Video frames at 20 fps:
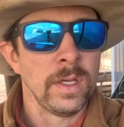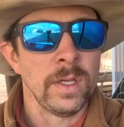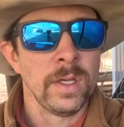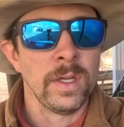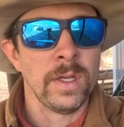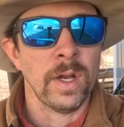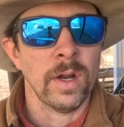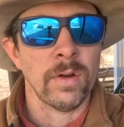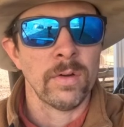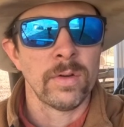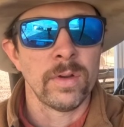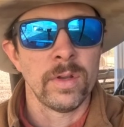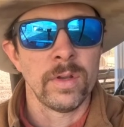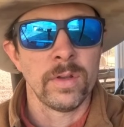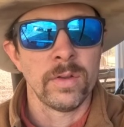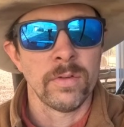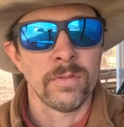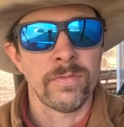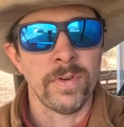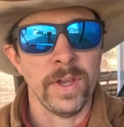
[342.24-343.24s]
you know,
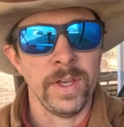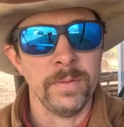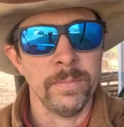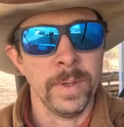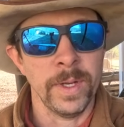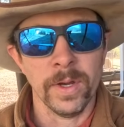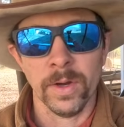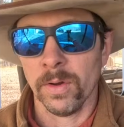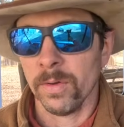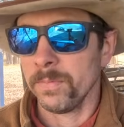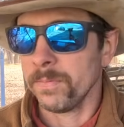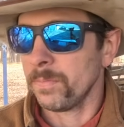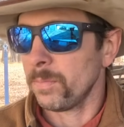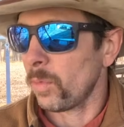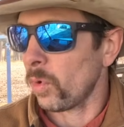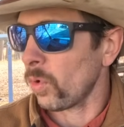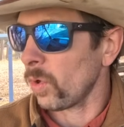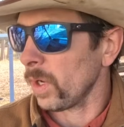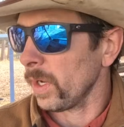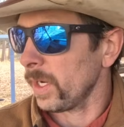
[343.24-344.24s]
feed bill,
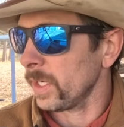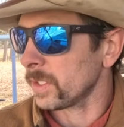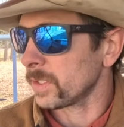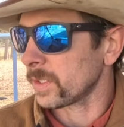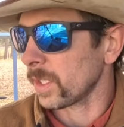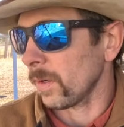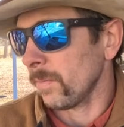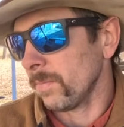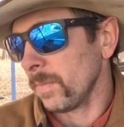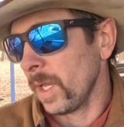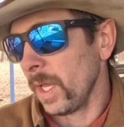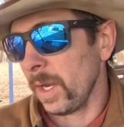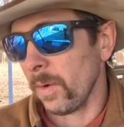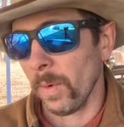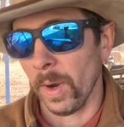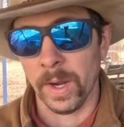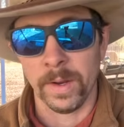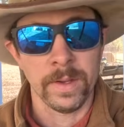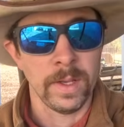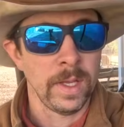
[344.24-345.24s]
more or less. So
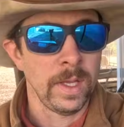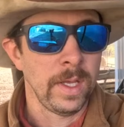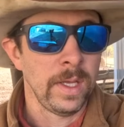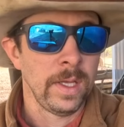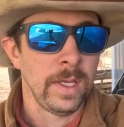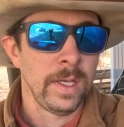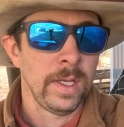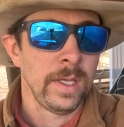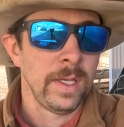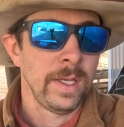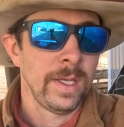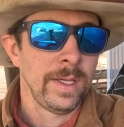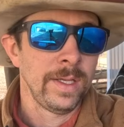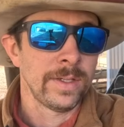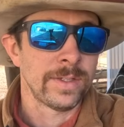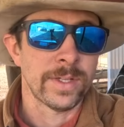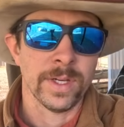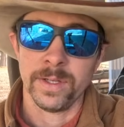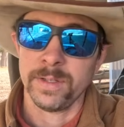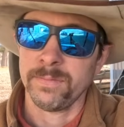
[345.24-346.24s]
anyway,
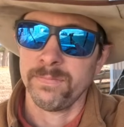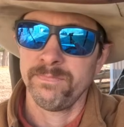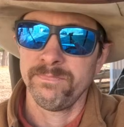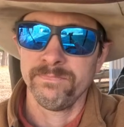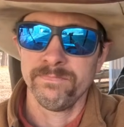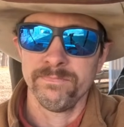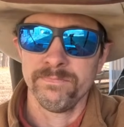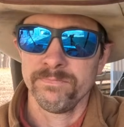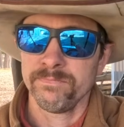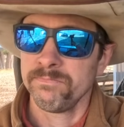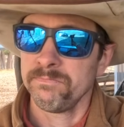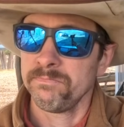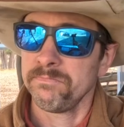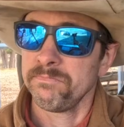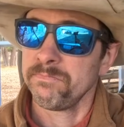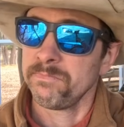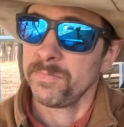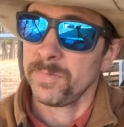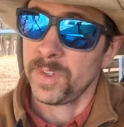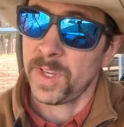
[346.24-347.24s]
it's just
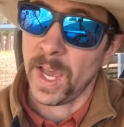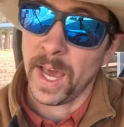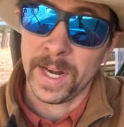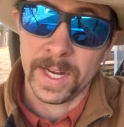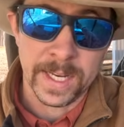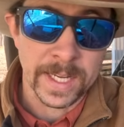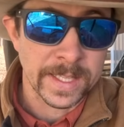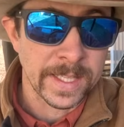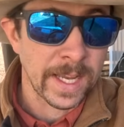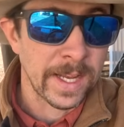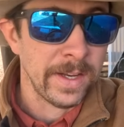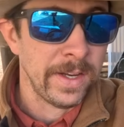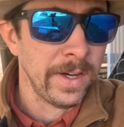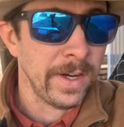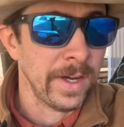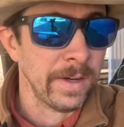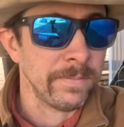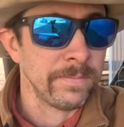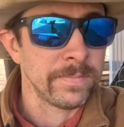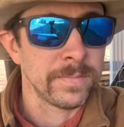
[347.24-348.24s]
got to get that
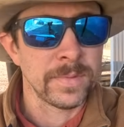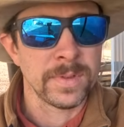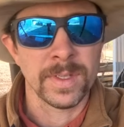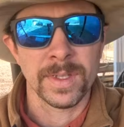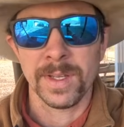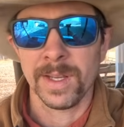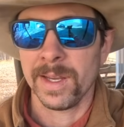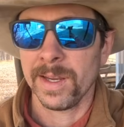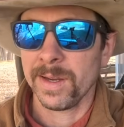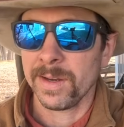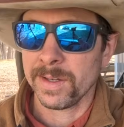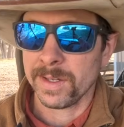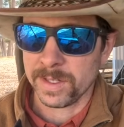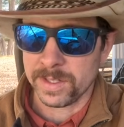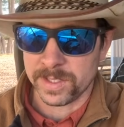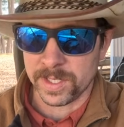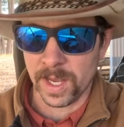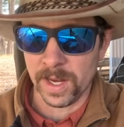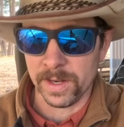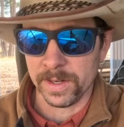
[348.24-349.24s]
done.
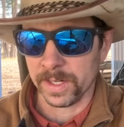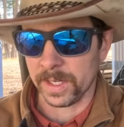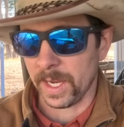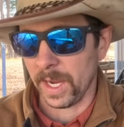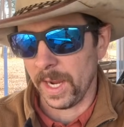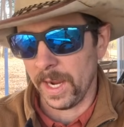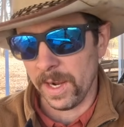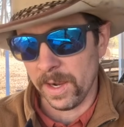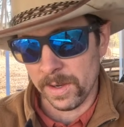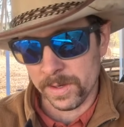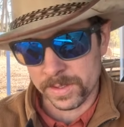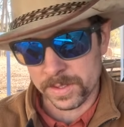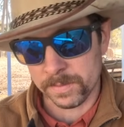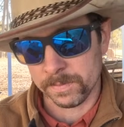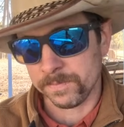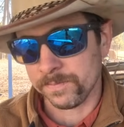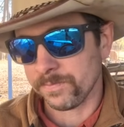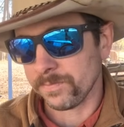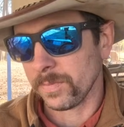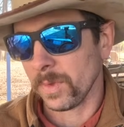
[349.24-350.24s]
Selling the cows,
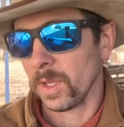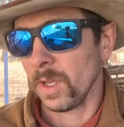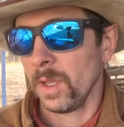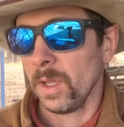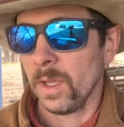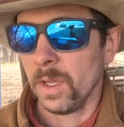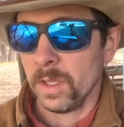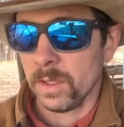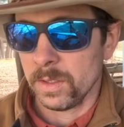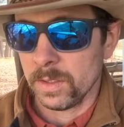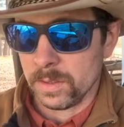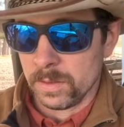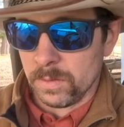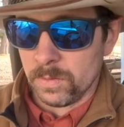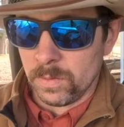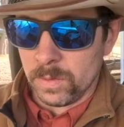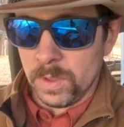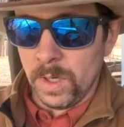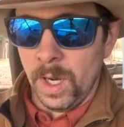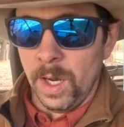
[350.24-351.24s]

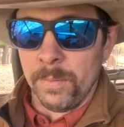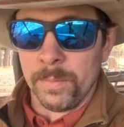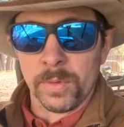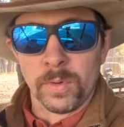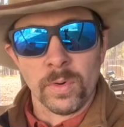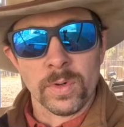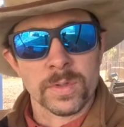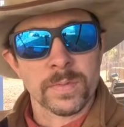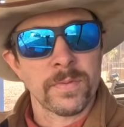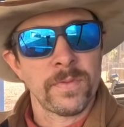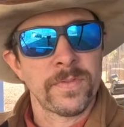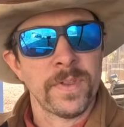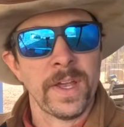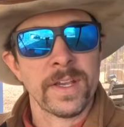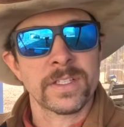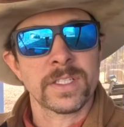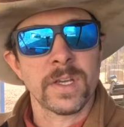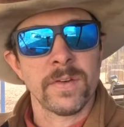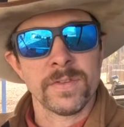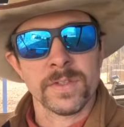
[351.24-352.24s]
of course,
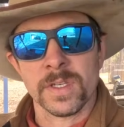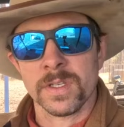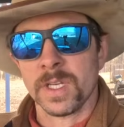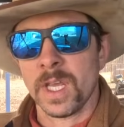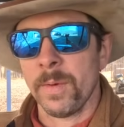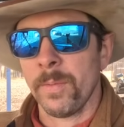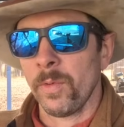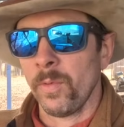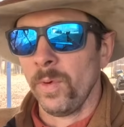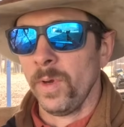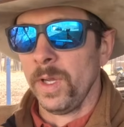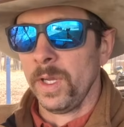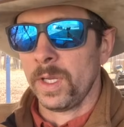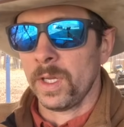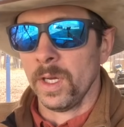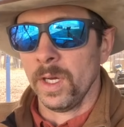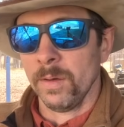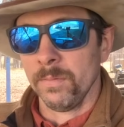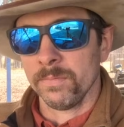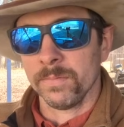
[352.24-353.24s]
Thanksgiving's this coming week,
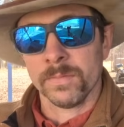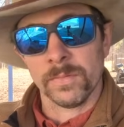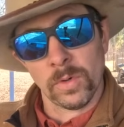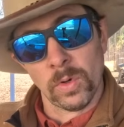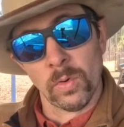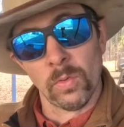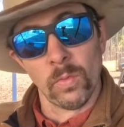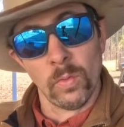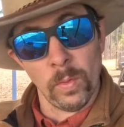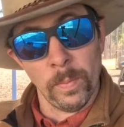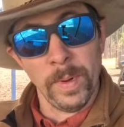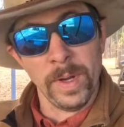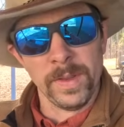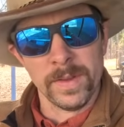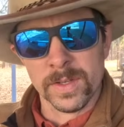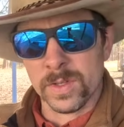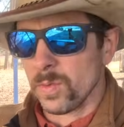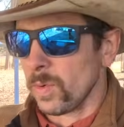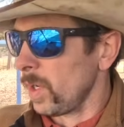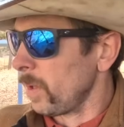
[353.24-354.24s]
or will be
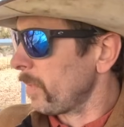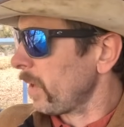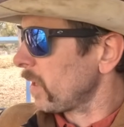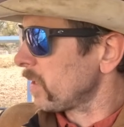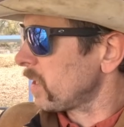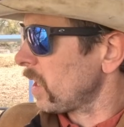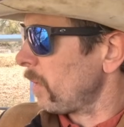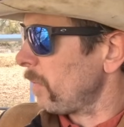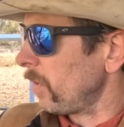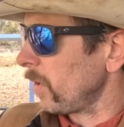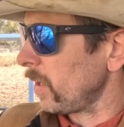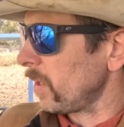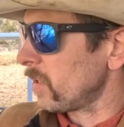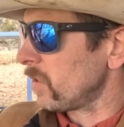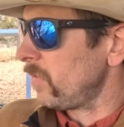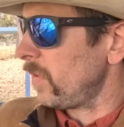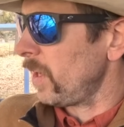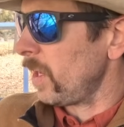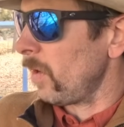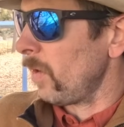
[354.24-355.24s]
this week by the time I get this
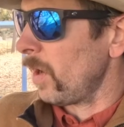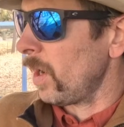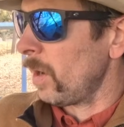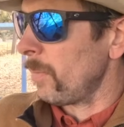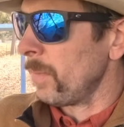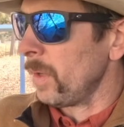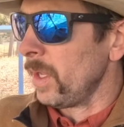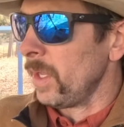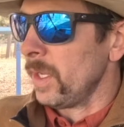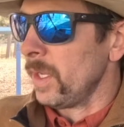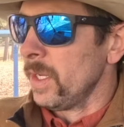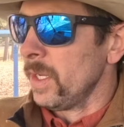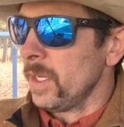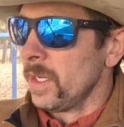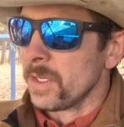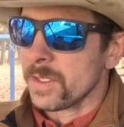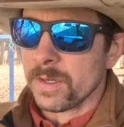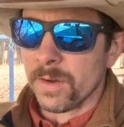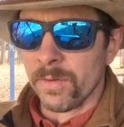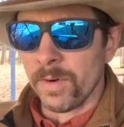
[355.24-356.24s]
video up.
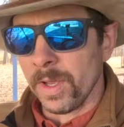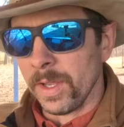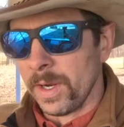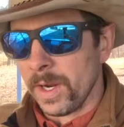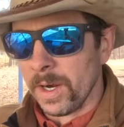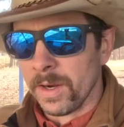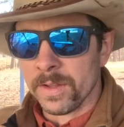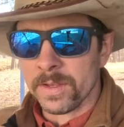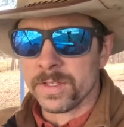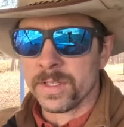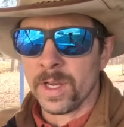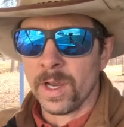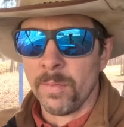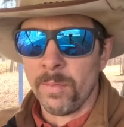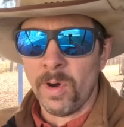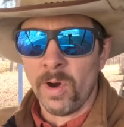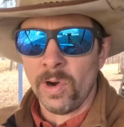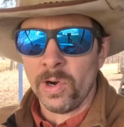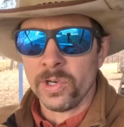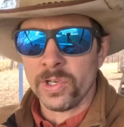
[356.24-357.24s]
So really none of the sale
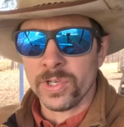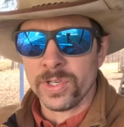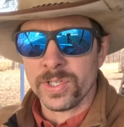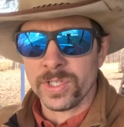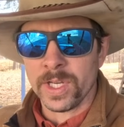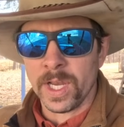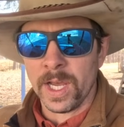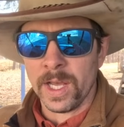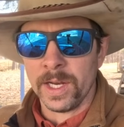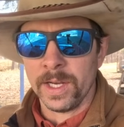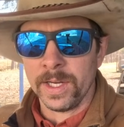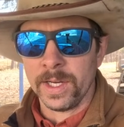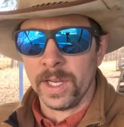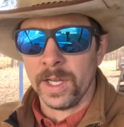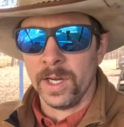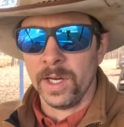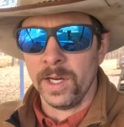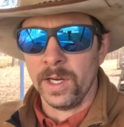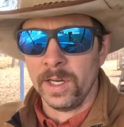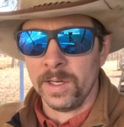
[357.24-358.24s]
barns are selling,
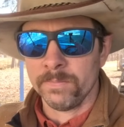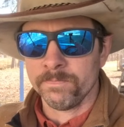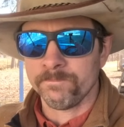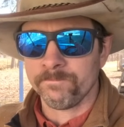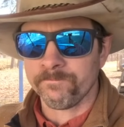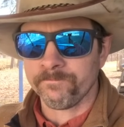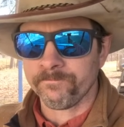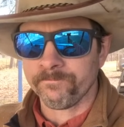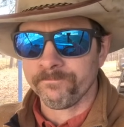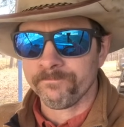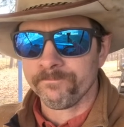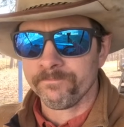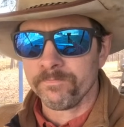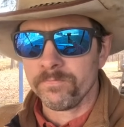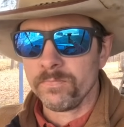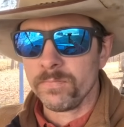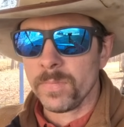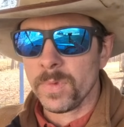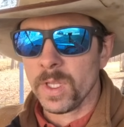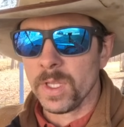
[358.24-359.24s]
and
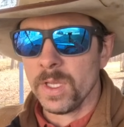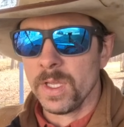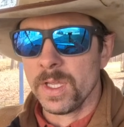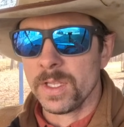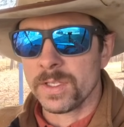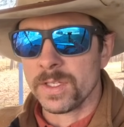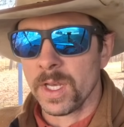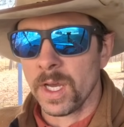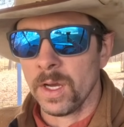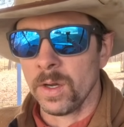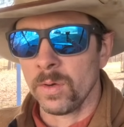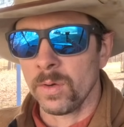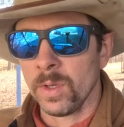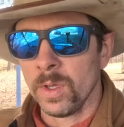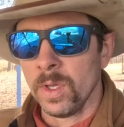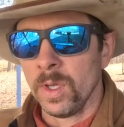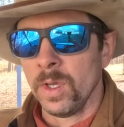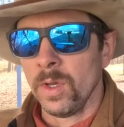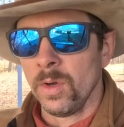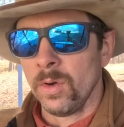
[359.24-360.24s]
so
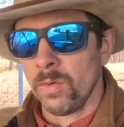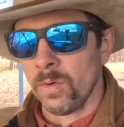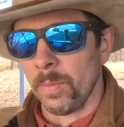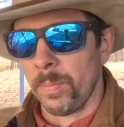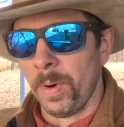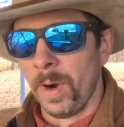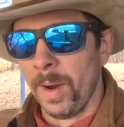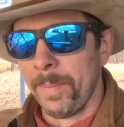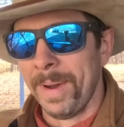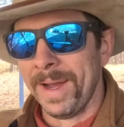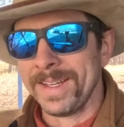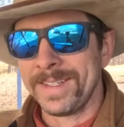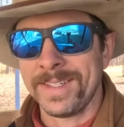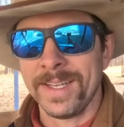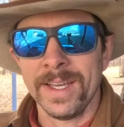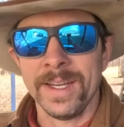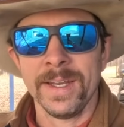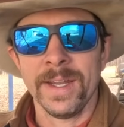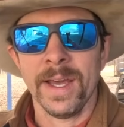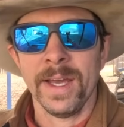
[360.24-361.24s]
we're probably about
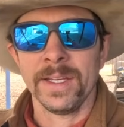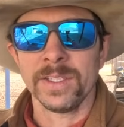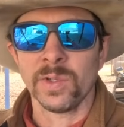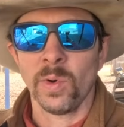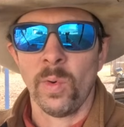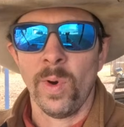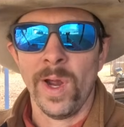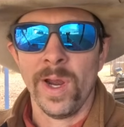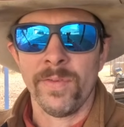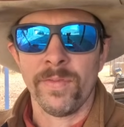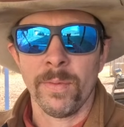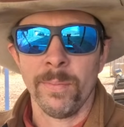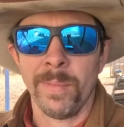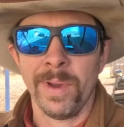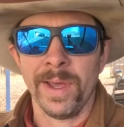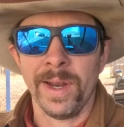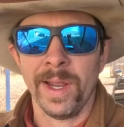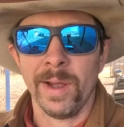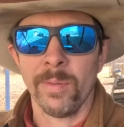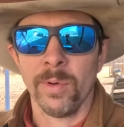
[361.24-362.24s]
10 days away from
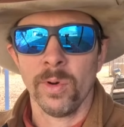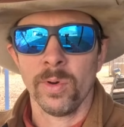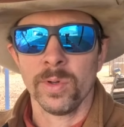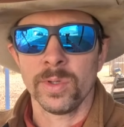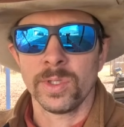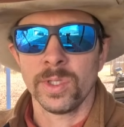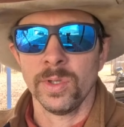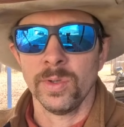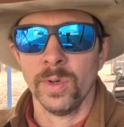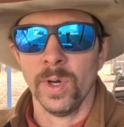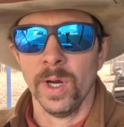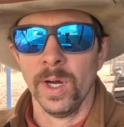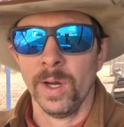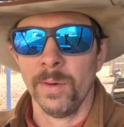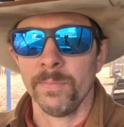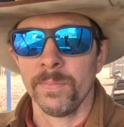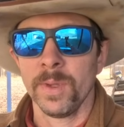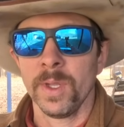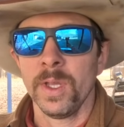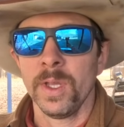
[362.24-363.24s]
being able to